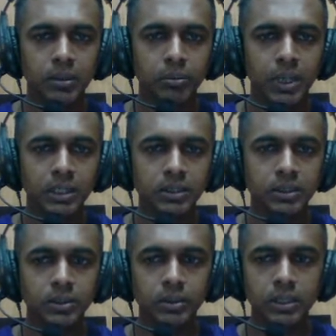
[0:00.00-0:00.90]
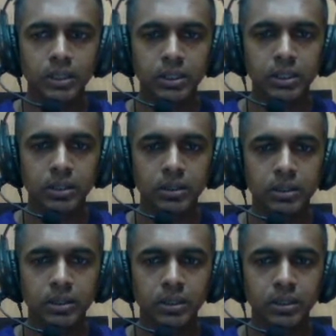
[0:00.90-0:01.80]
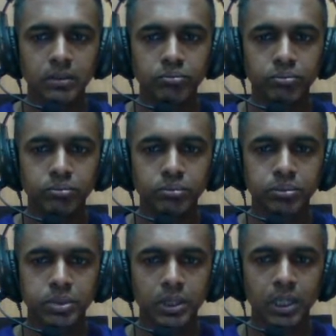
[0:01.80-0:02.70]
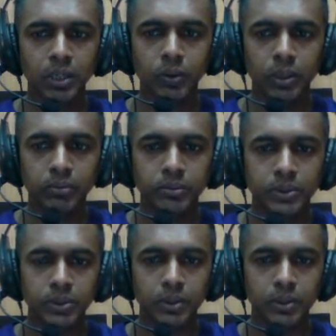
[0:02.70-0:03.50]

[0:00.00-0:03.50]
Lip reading: plus your the curriculum. So